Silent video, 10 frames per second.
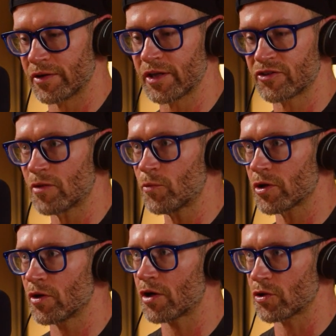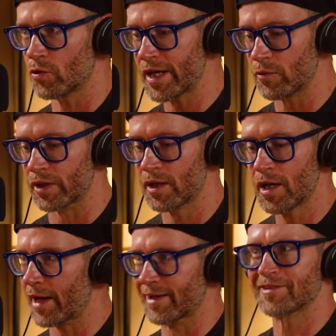And then somewhere along the way, when
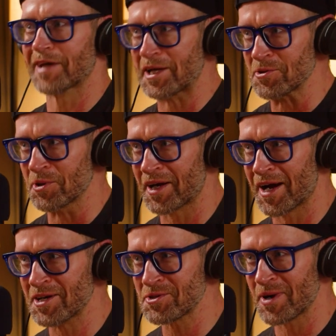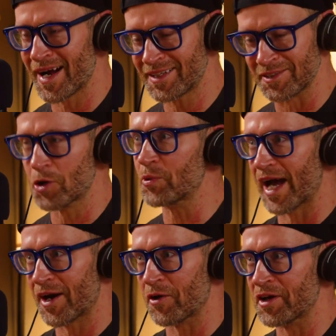I get signed to a contract, you know, we
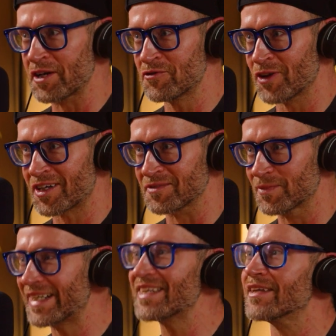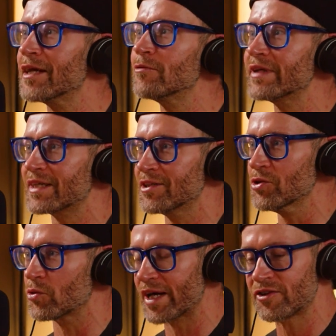got an influx of money, then we could do
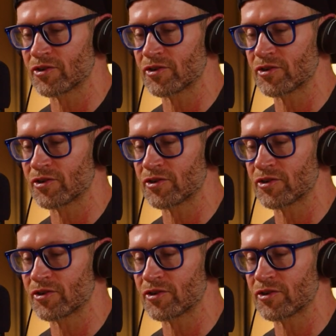it, right?